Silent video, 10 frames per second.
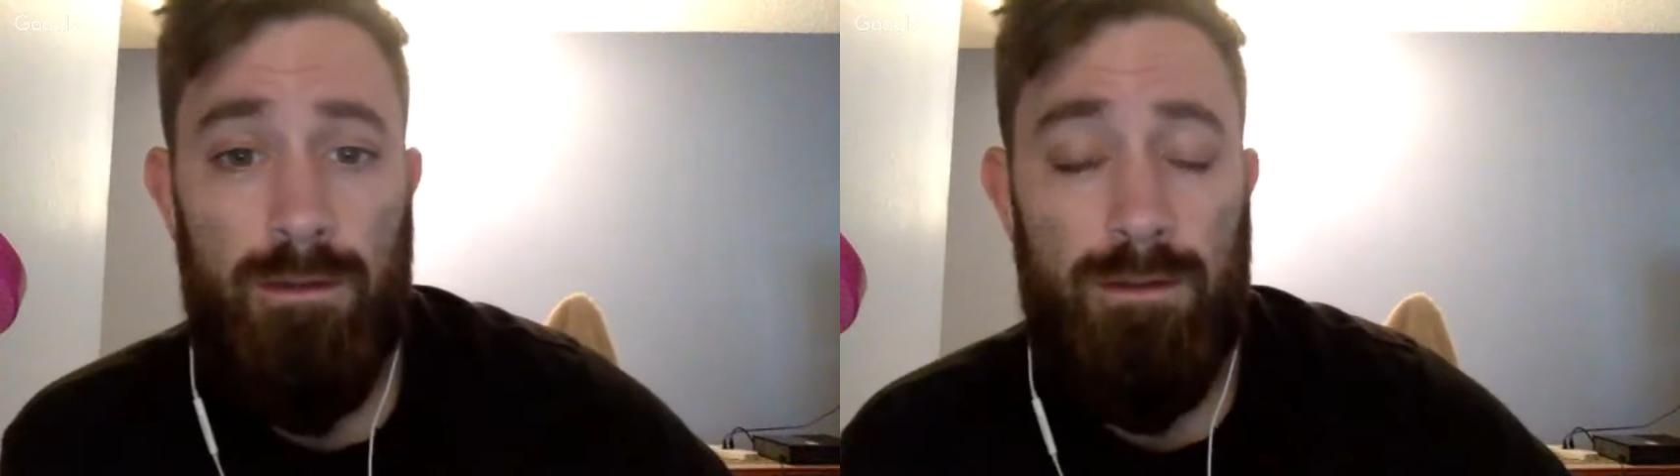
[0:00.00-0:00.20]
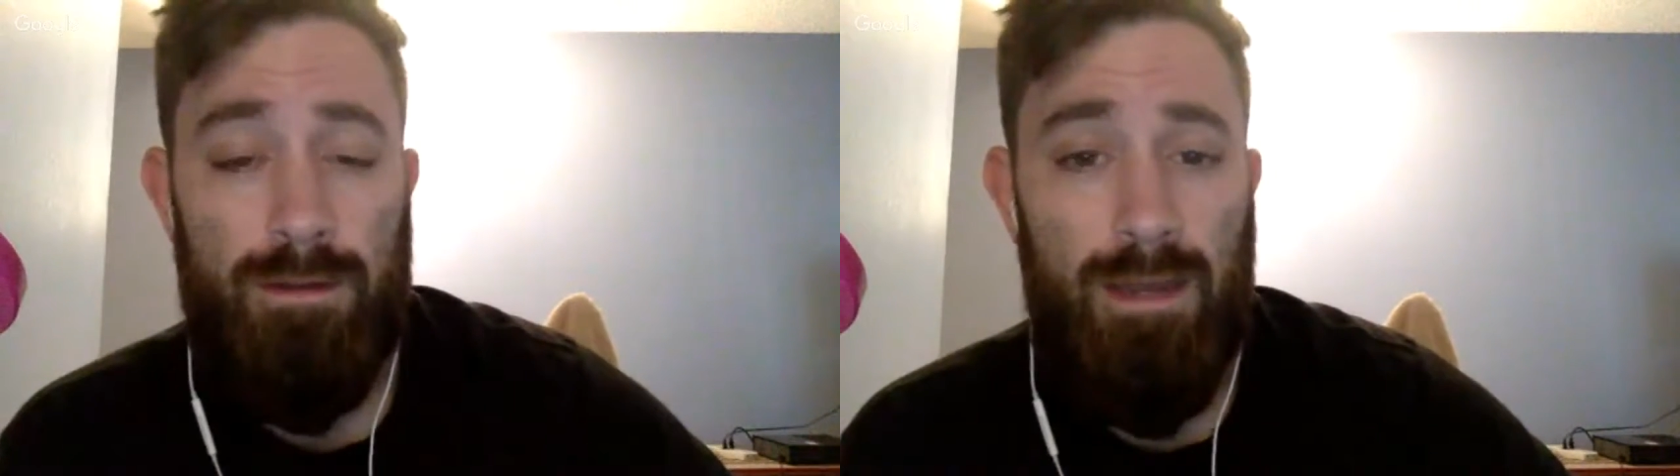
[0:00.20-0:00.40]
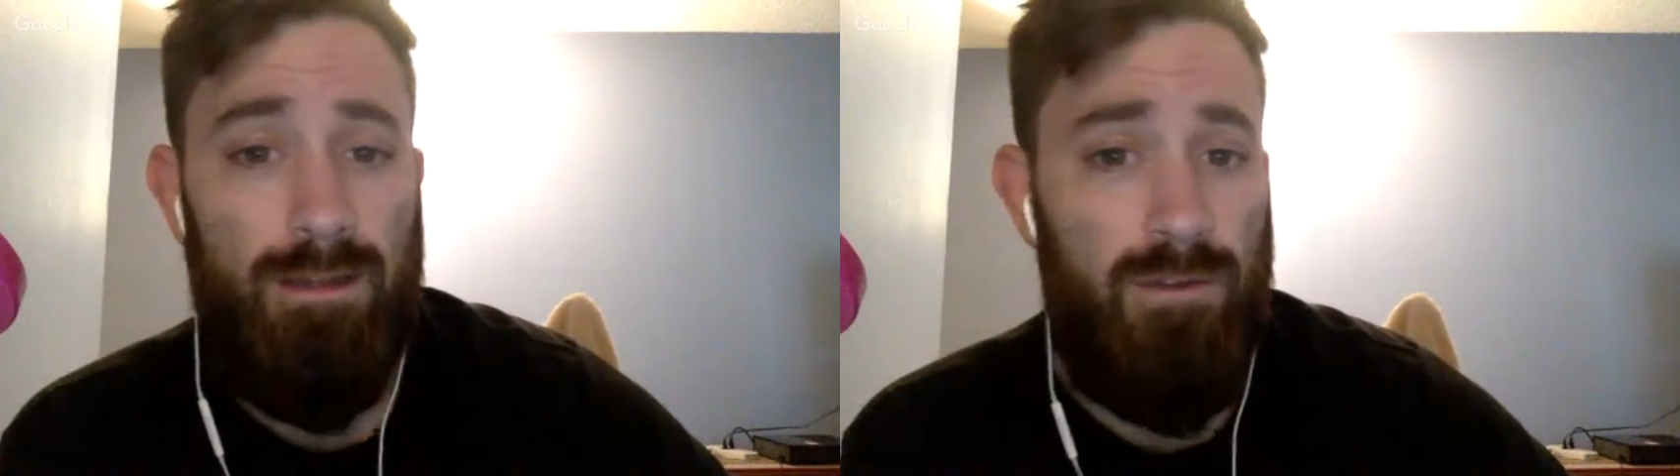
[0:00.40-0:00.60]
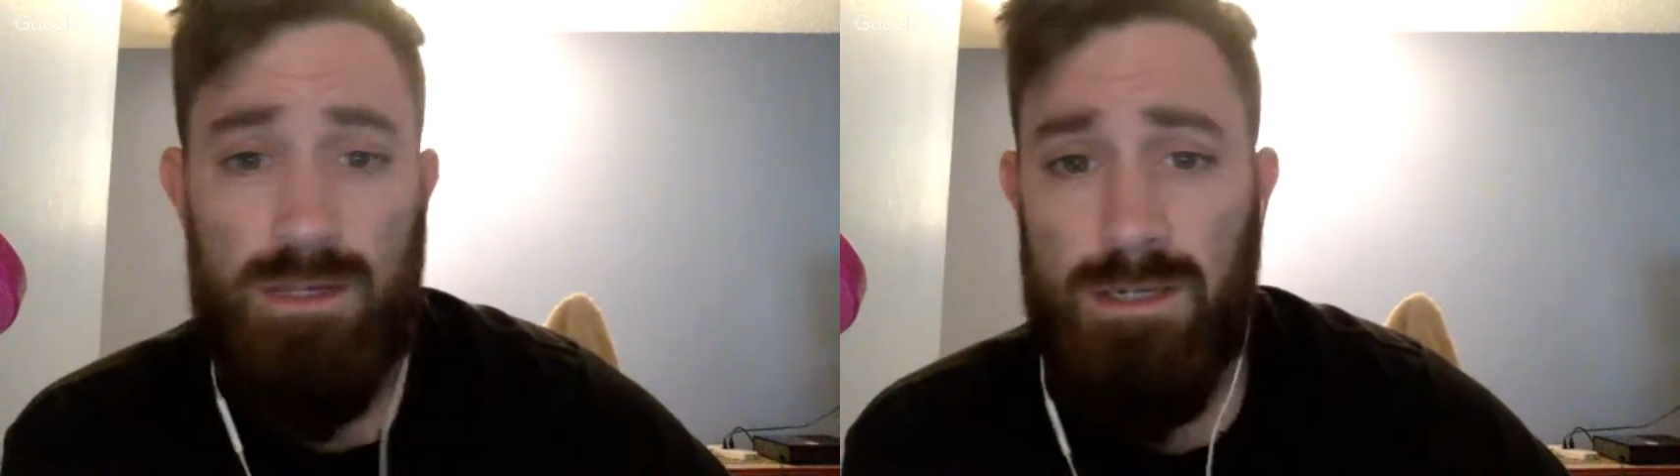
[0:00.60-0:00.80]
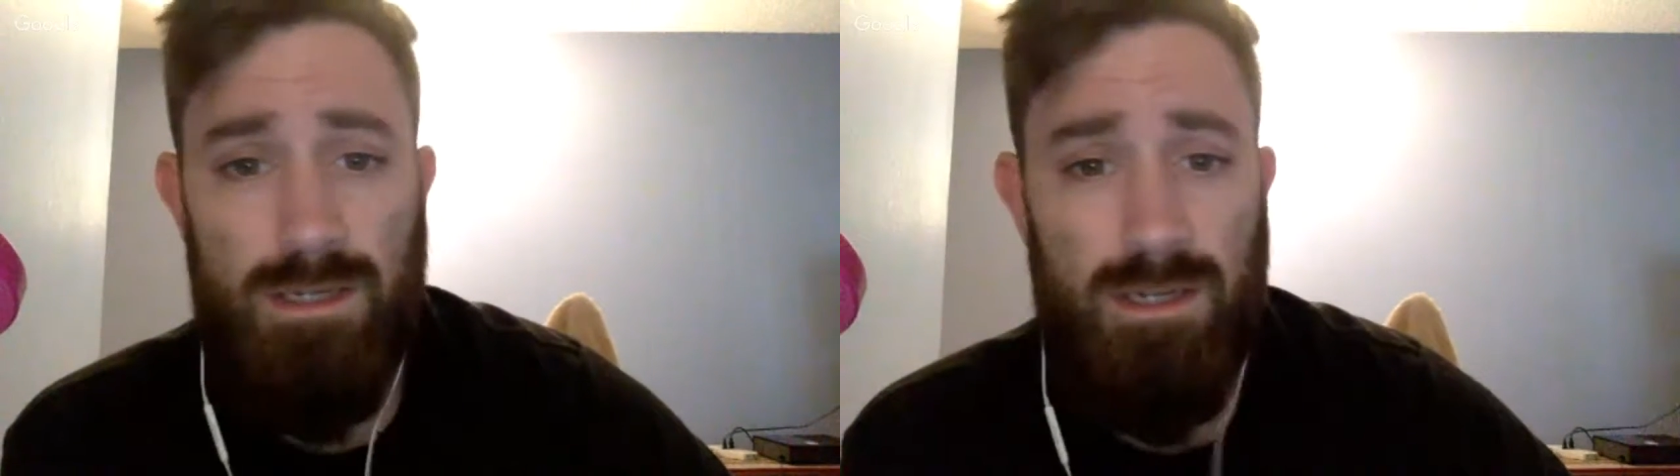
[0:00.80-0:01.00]
that division
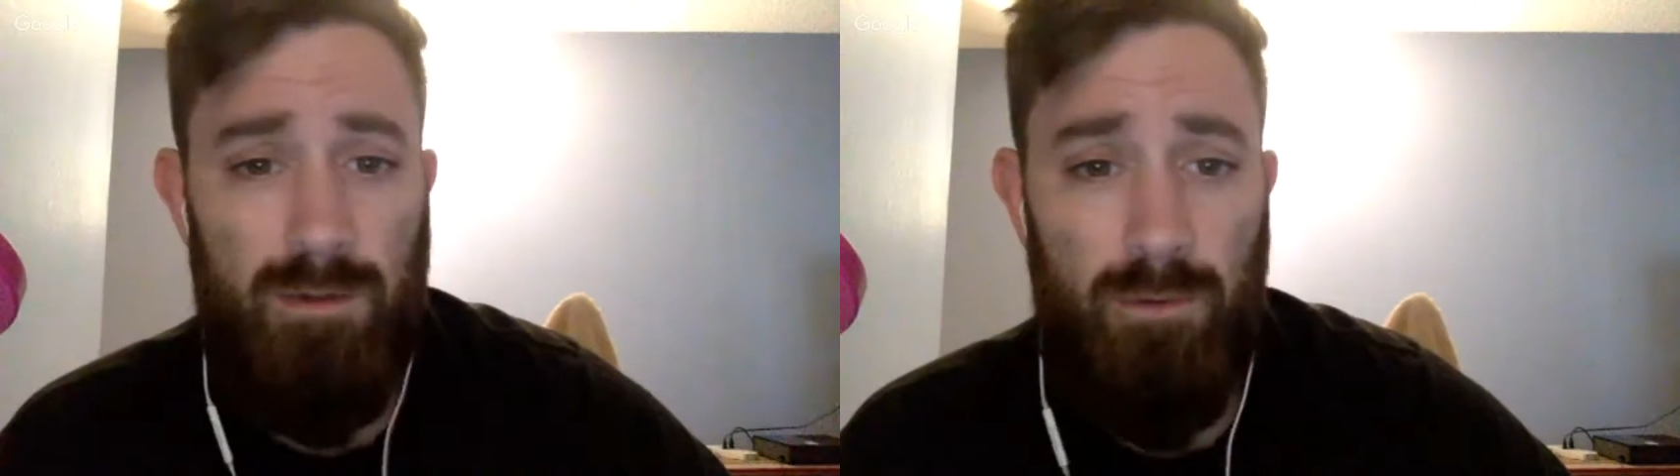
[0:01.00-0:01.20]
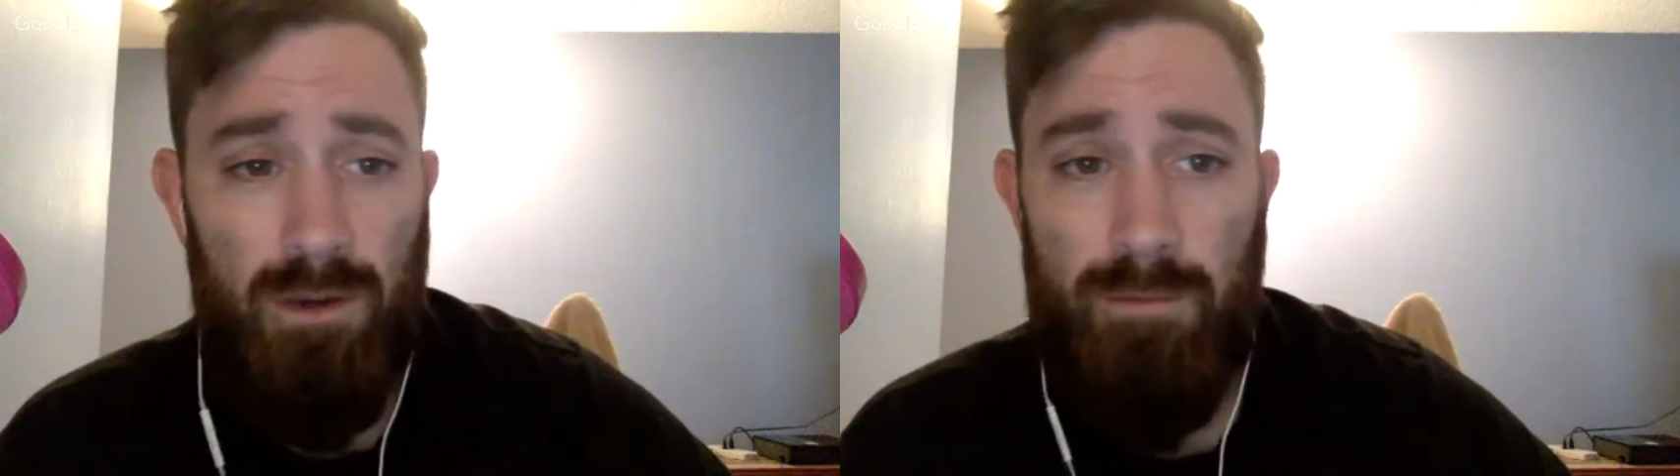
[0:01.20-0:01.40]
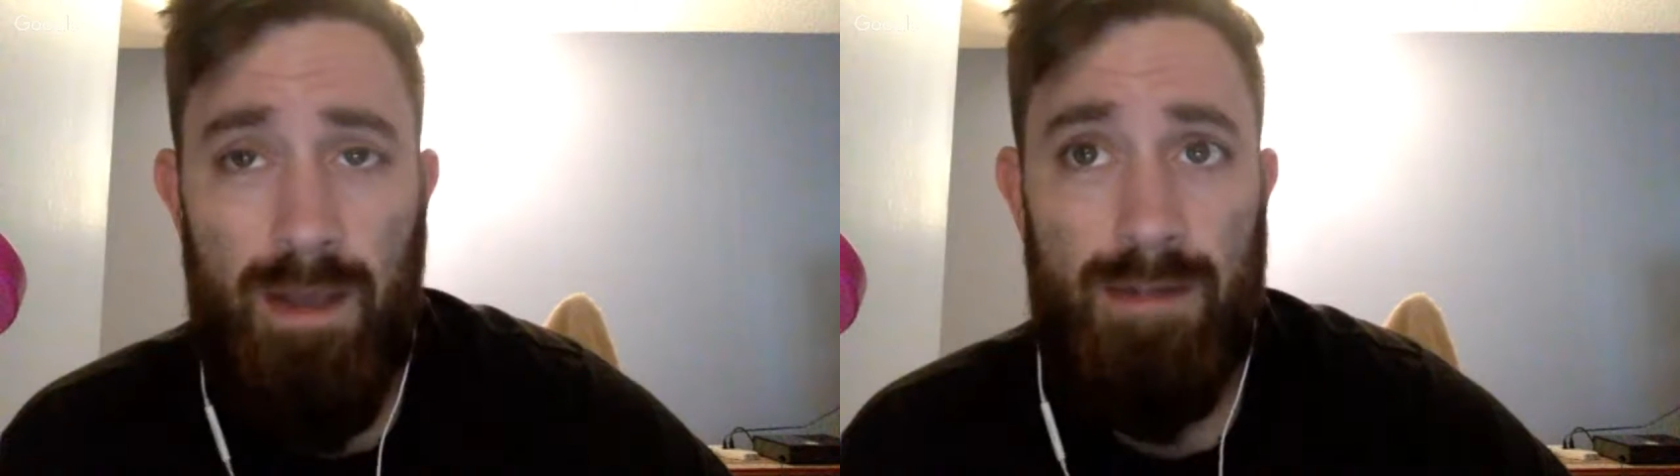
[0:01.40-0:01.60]
is going to be pretty backed